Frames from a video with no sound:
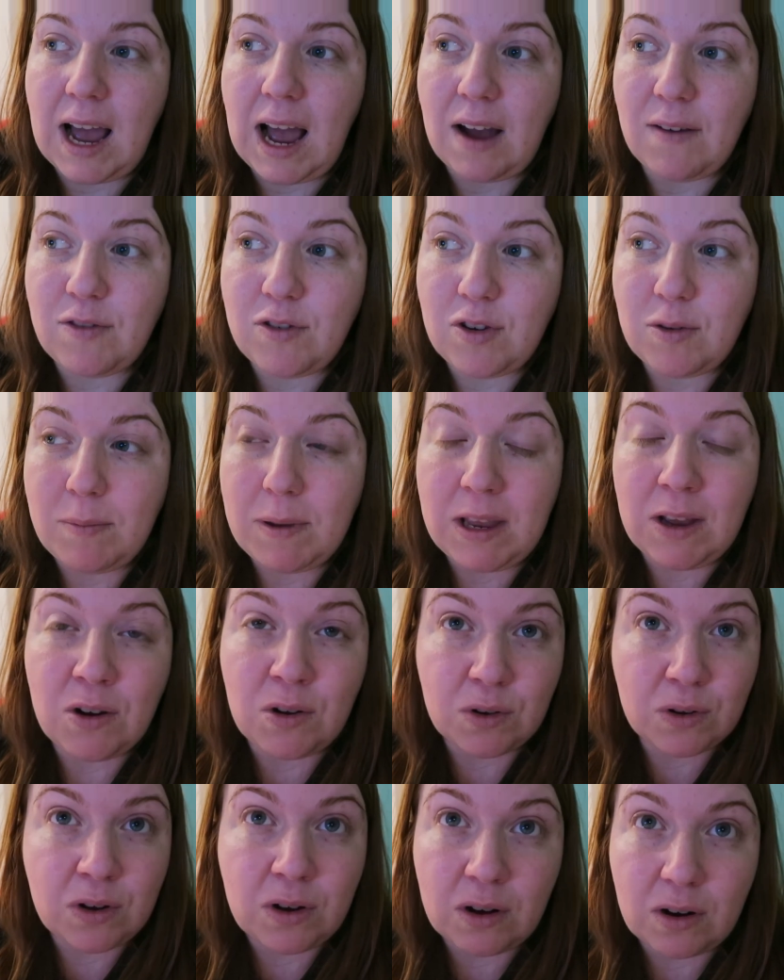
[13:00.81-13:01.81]
have to be
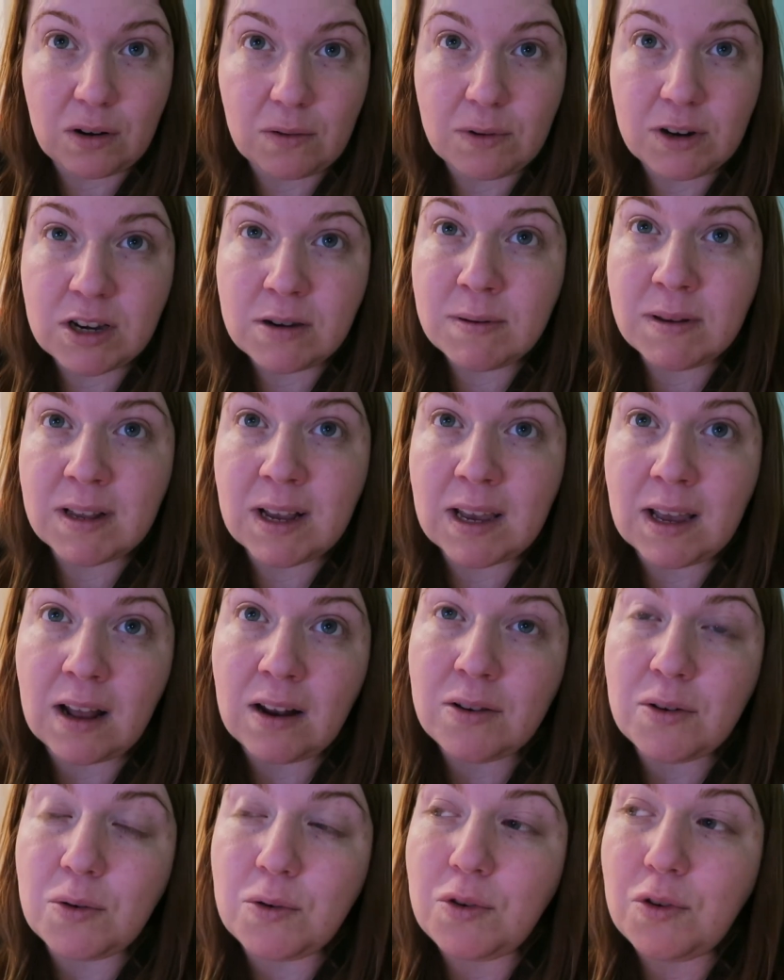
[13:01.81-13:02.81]
on call, which means I
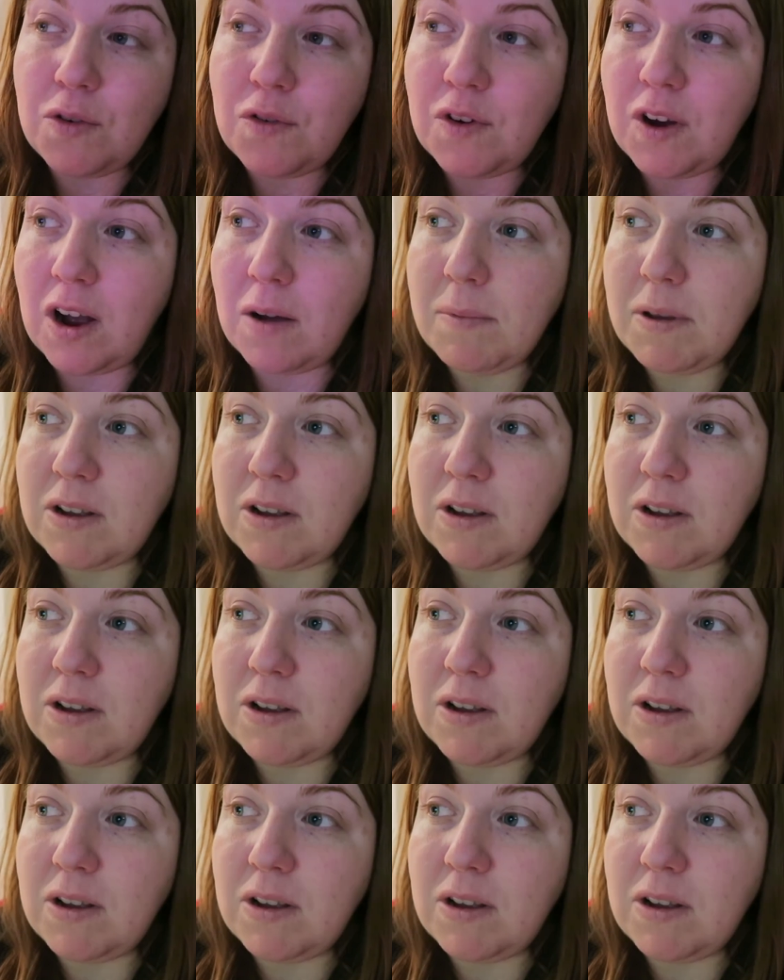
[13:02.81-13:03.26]
can't go too far,